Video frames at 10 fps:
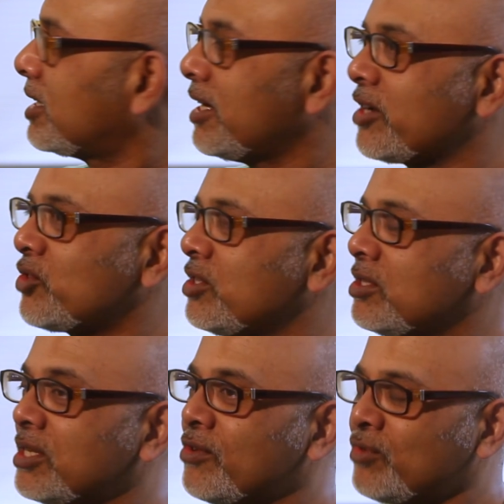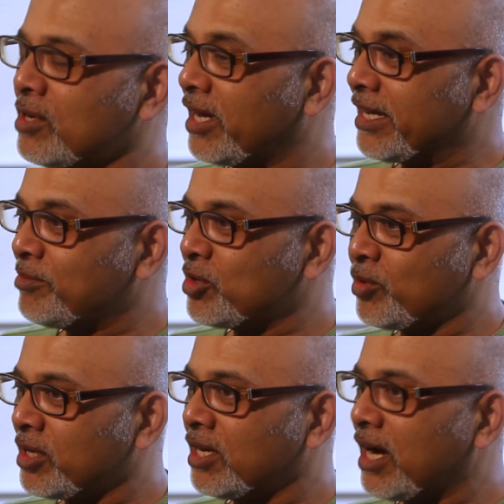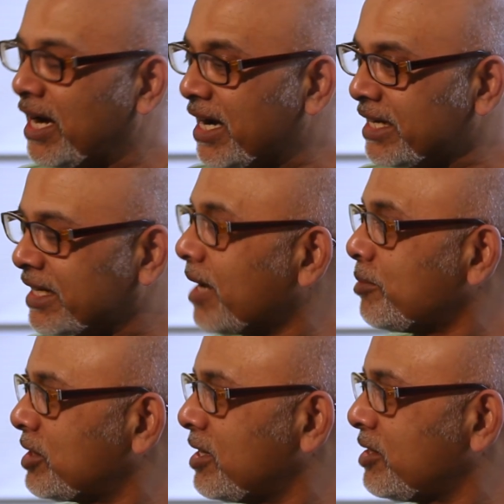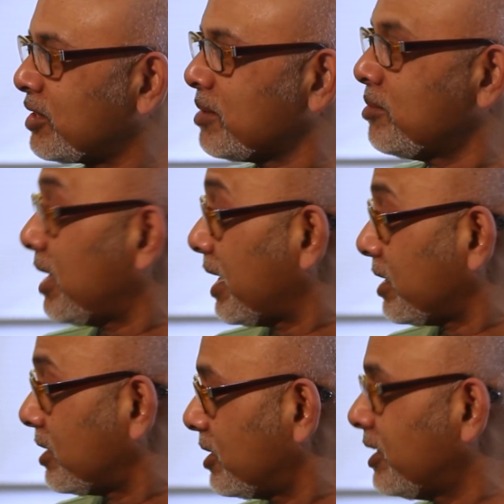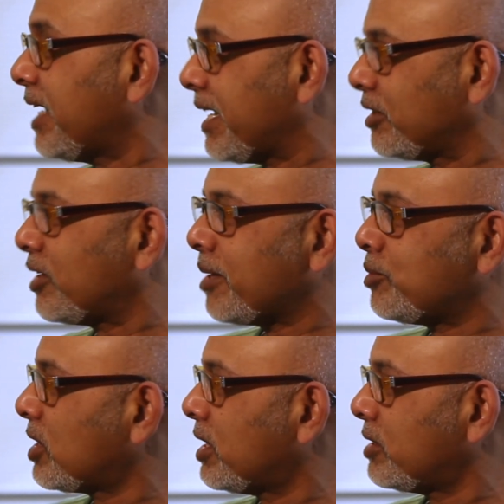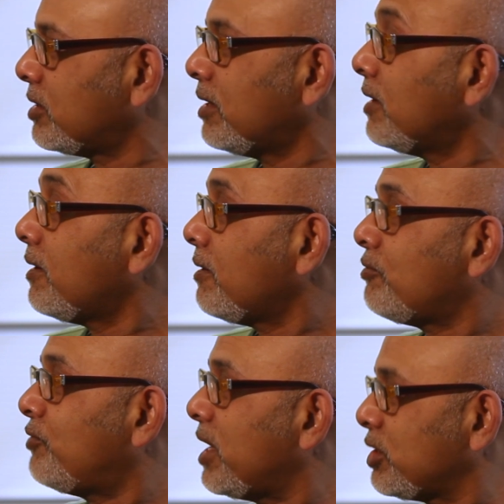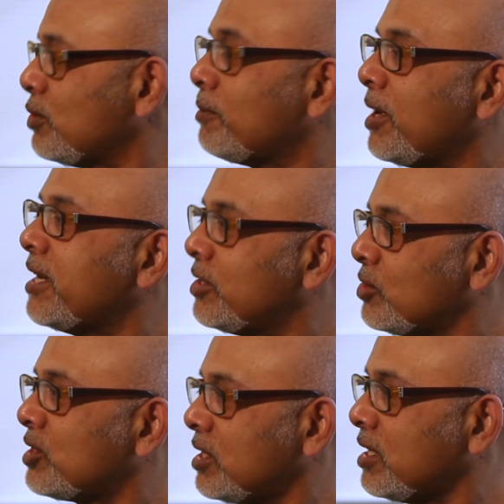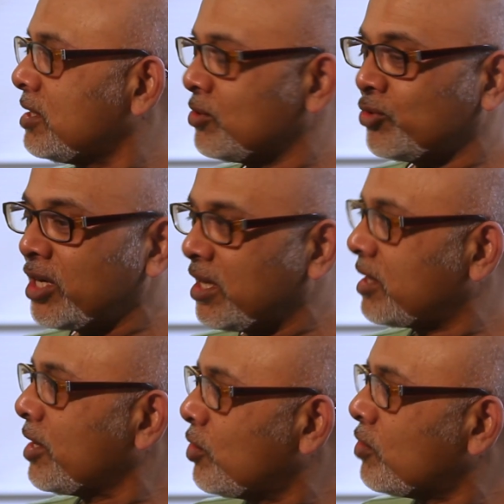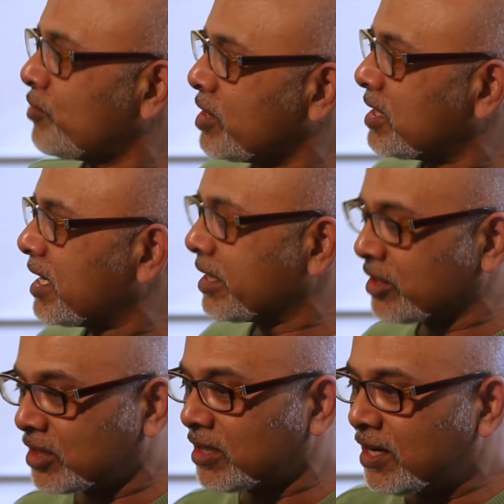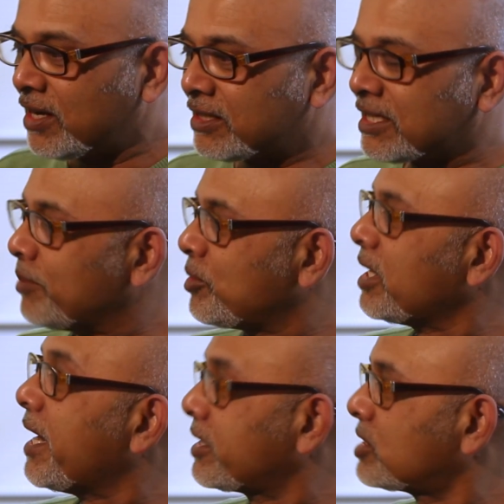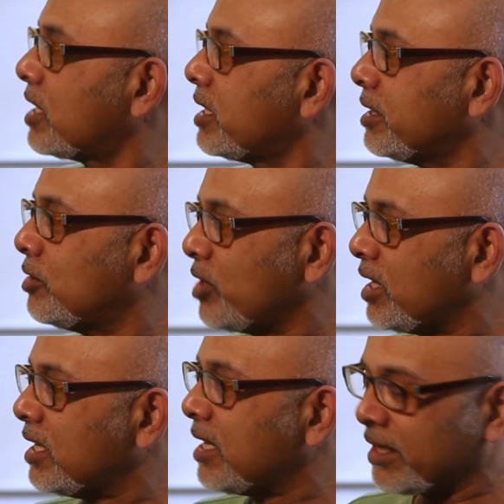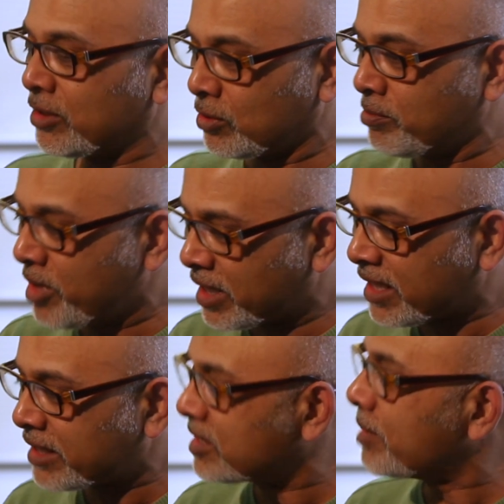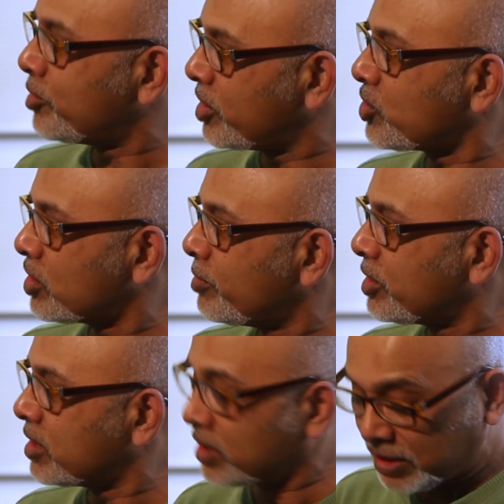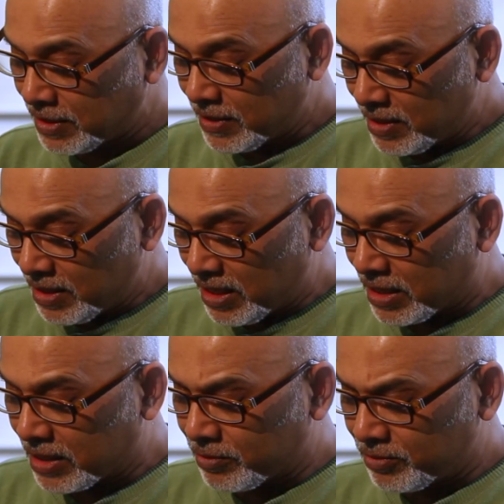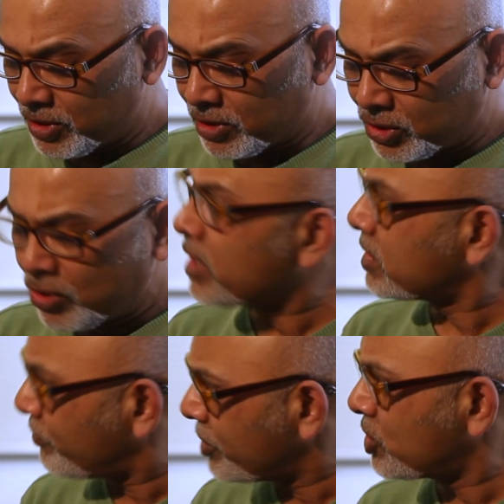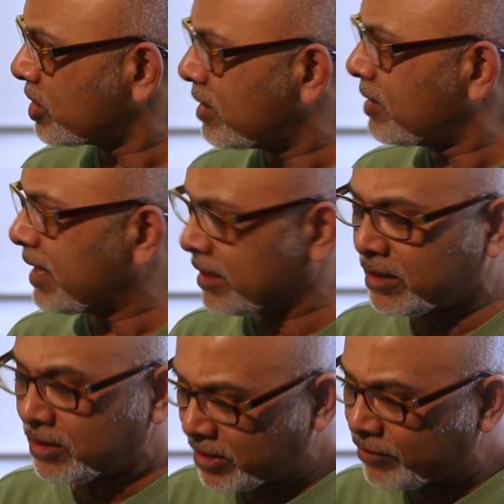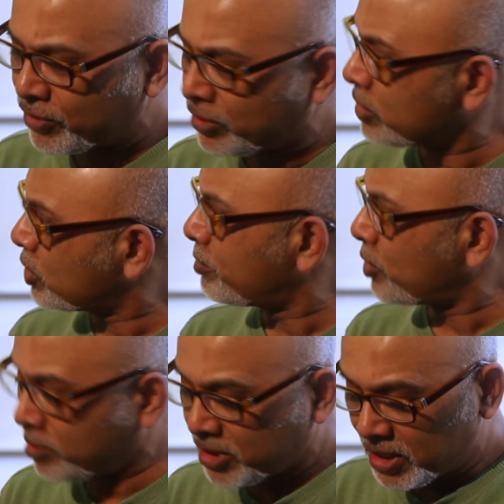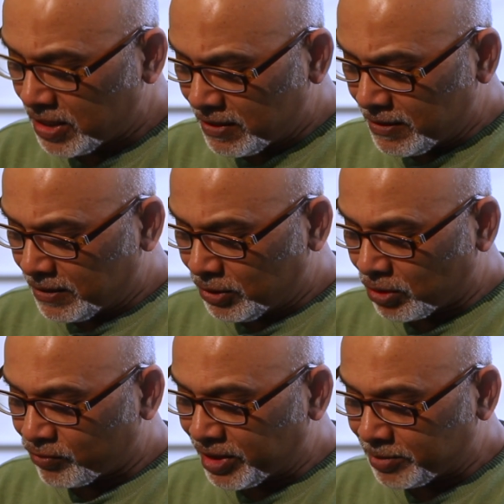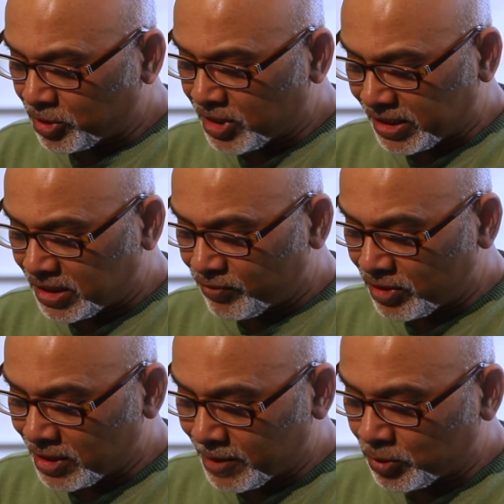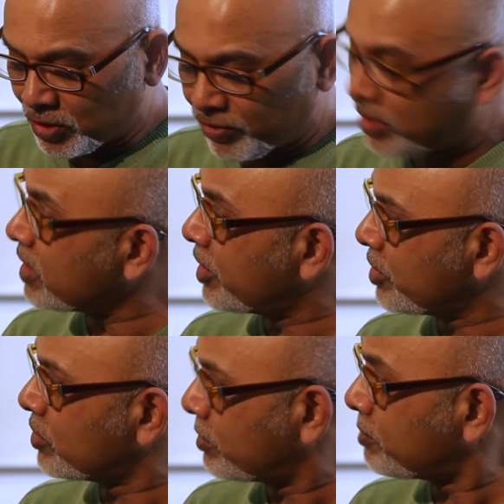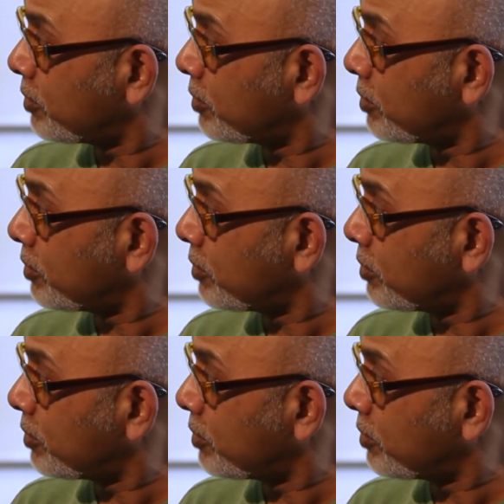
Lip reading: connections, if you like, between high capitalism and land grabs are far too plain to see, to really think of it as something external, really, and to make that separation, which is so artificial, and therefore also probably not very productive in terms of theory or